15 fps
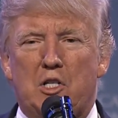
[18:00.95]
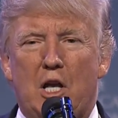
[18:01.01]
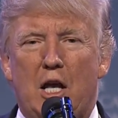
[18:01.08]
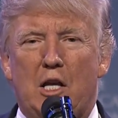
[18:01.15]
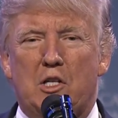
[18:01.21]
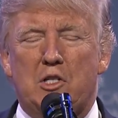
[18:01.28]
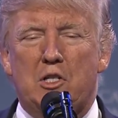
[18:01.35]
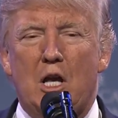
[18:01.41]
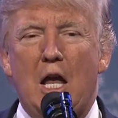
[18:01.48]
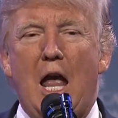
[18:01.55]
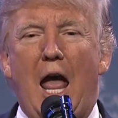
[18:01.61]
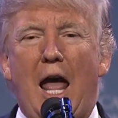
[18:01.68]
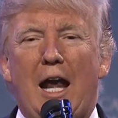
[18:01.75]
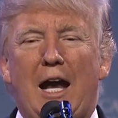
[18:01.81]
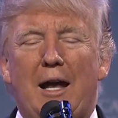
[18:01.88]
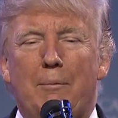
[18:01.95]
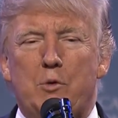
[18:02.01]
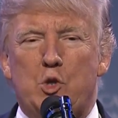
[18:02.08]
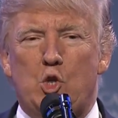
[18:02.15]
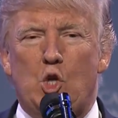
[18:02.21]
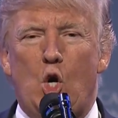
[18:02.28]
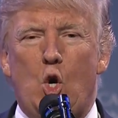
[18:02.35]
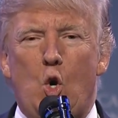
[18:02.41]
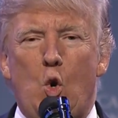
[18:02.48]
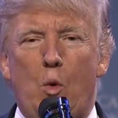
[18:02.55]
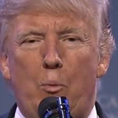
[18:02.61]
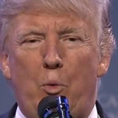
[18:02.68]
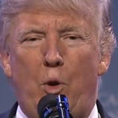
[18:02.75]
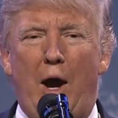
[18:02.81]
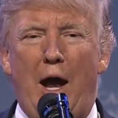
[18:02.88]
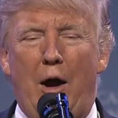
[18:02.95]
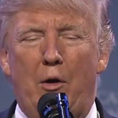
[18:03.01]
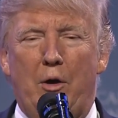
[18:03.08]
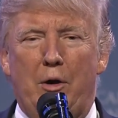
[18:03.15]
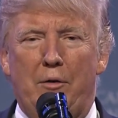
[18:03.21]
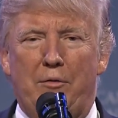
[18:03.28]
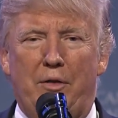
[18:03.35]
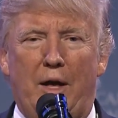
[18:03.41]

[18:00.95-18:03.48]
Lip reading: States, and I am so proud of